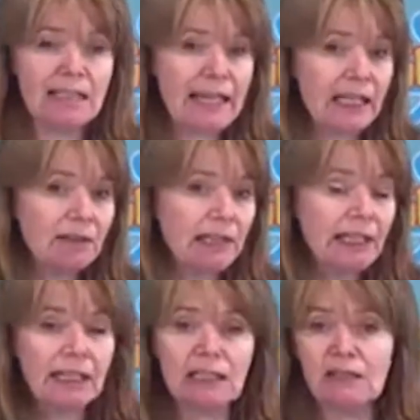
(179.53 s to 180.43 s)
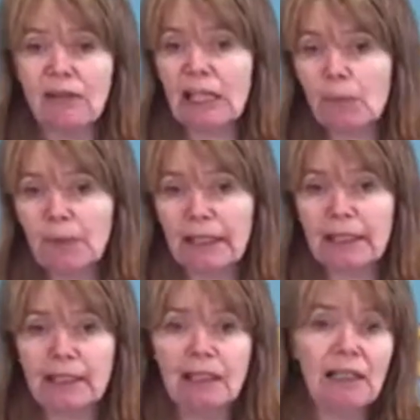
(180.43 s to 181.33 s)
tailoring it, developing
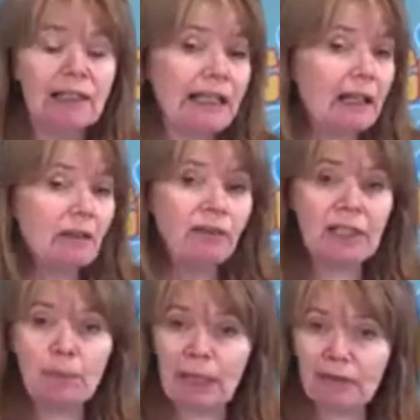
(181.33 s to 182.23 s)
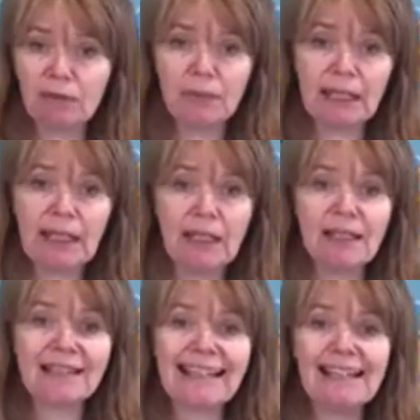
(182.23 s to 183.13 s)
it, getting feedback from the
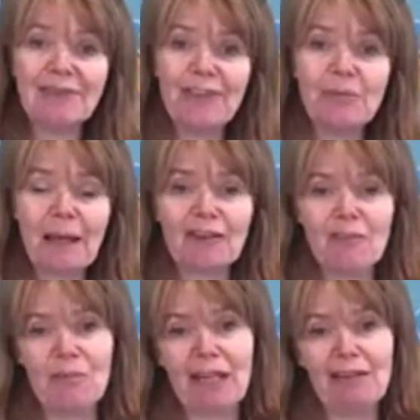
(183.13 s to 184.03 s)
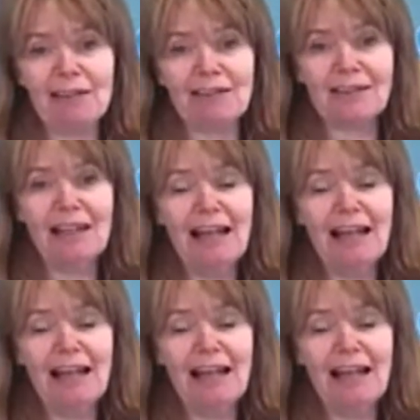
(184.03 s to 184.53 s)
kids, getting feedback from parents.